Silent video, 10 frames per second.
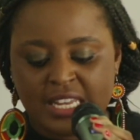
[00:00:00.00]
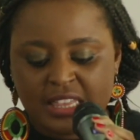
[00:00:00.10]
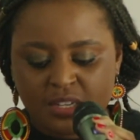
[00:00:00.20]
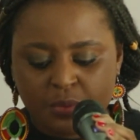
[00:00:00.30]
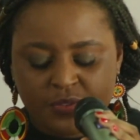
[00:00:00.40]
And
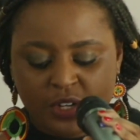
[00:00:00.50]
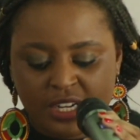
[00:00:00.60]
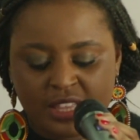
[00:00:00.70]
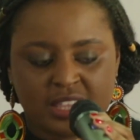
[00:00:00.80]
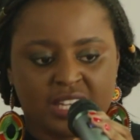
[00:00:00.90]
I think we've
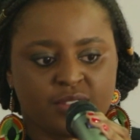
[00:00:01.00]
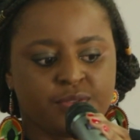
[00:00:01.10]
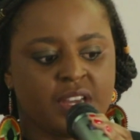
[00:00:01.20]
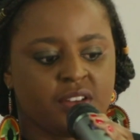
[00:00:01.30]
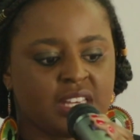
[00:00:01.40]
got to
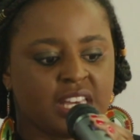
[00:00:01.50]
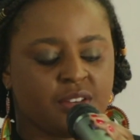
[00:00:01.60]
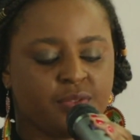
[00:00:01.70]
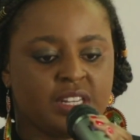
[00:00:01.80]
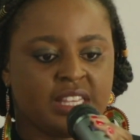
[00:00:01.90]
think very
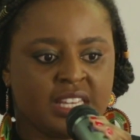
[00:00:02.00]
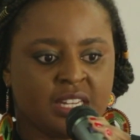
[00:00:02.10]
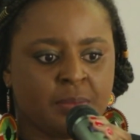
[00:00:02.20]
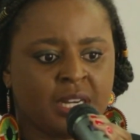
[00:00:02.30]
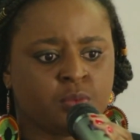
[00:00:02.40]
carefully
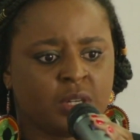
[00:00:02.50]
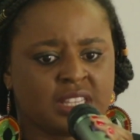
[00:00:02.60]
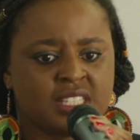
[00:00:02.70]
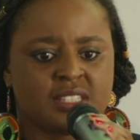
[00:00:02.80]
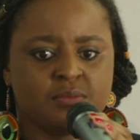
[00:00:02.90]
then about
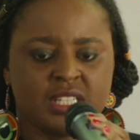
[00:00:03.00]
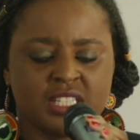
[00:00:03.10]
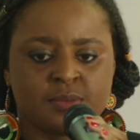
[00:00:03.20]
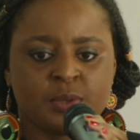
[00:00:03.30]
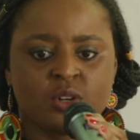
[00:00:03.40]
what this
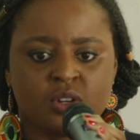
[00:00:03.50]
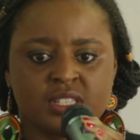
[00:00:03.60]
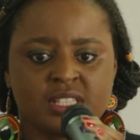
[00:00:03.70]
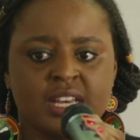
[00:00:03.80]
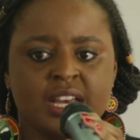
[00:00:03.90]
means,
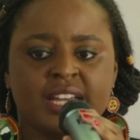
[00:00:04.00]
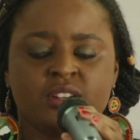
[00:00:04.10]
because,